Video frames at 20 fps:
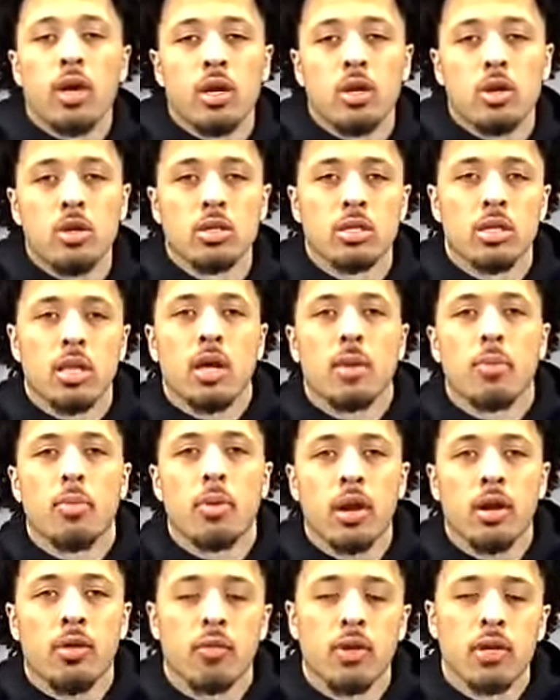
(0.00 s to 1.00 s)
You know, there's a lot of
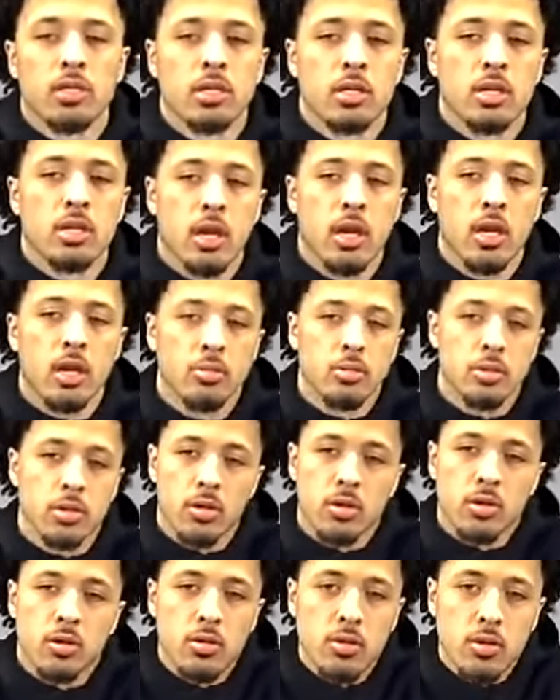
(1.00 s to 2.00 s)
bragging rights in the game,
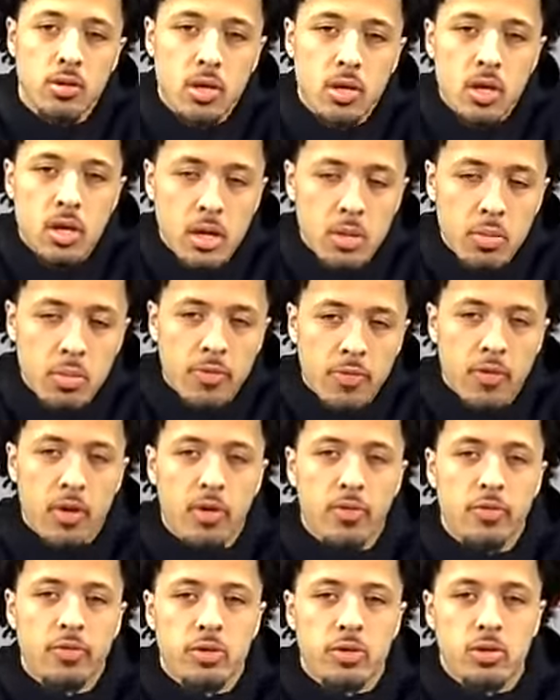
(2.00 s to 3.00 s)
so it'll be
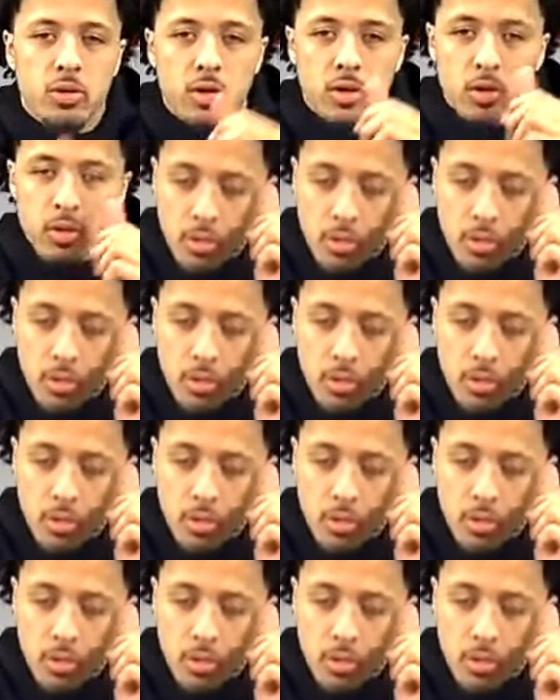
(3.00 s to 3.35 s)
fun for sure.